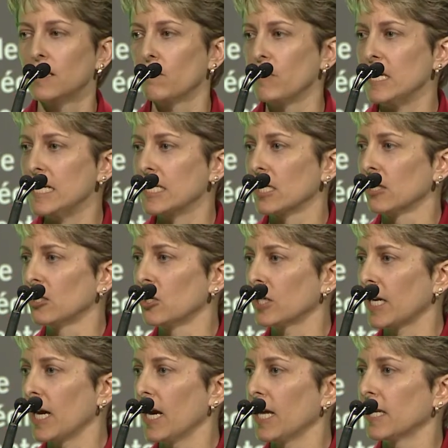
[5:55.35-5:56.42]
and we need to
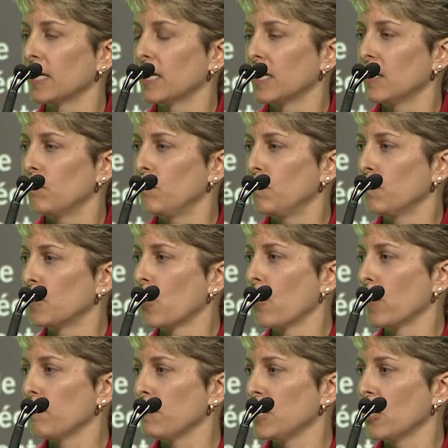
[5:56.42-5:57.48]
look at
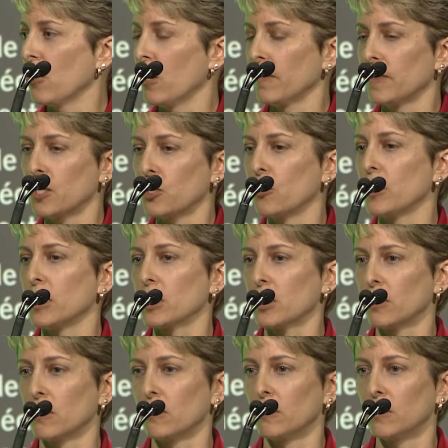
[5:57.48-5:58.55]
going beyond the
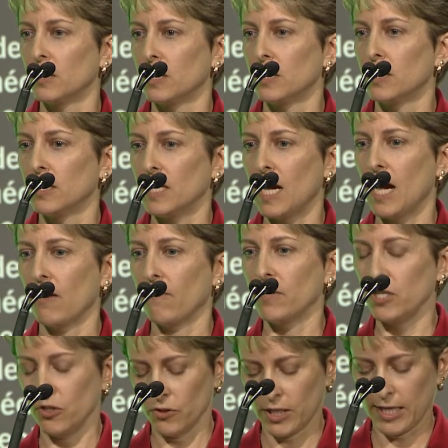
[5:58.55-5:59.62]
traditional
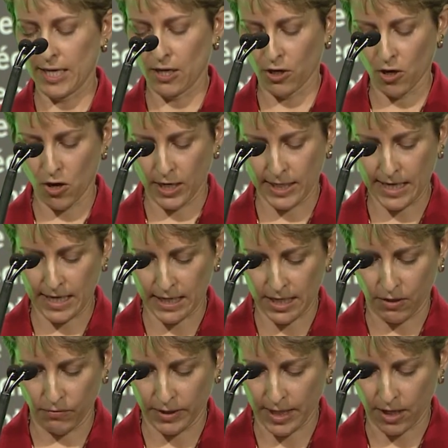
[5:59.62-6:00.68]
avenues to get our content
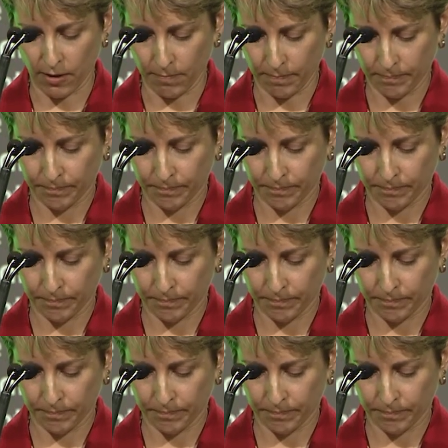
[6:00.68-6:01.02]
out there.